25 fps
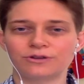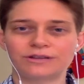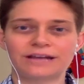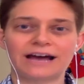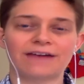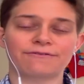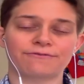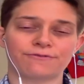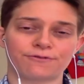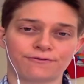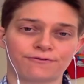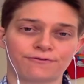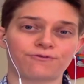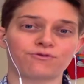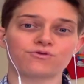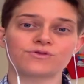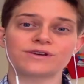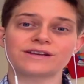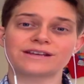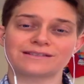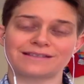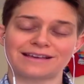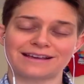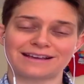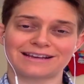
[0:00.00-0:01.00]
that for
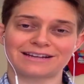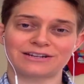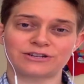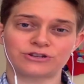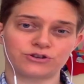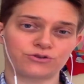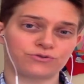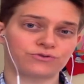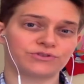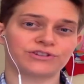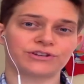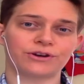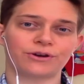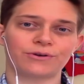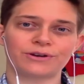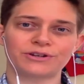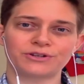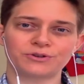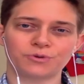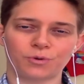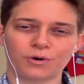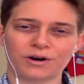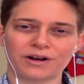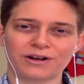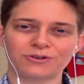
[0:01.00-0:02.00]
free, they can do so at
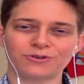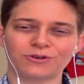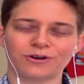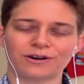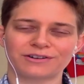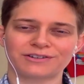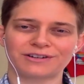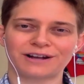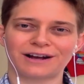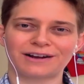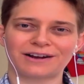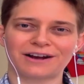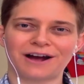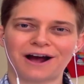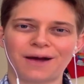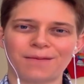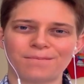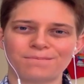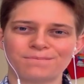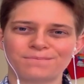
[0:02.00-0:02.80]
dorieclark.com.